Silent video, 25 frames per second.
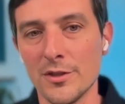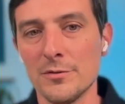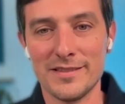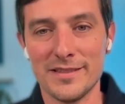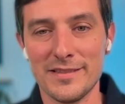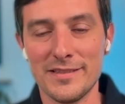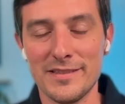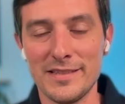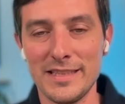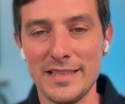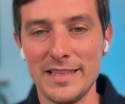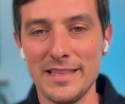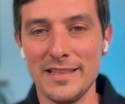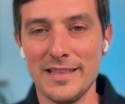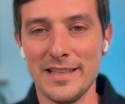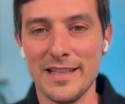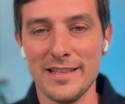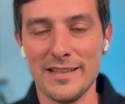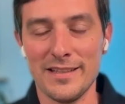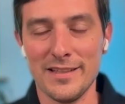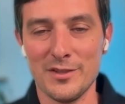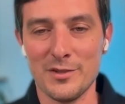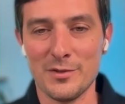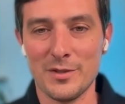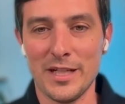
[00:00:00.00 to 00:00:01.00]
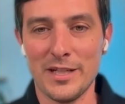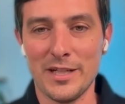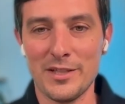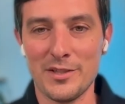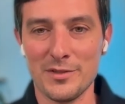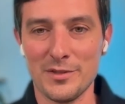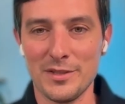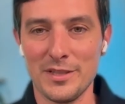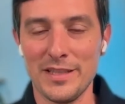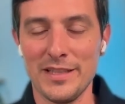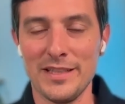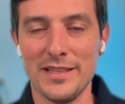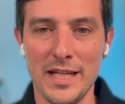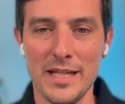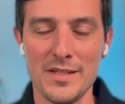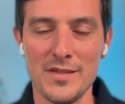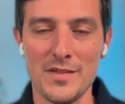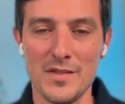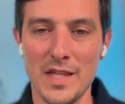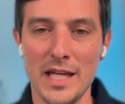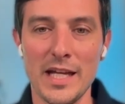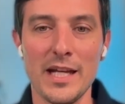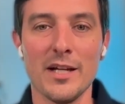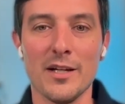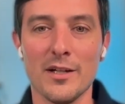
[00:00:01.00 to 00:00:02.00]
To see that the directory is
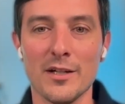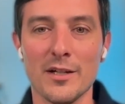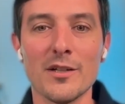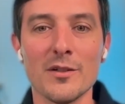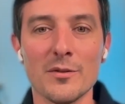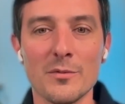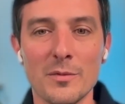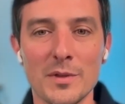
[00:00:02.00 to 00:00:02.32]
there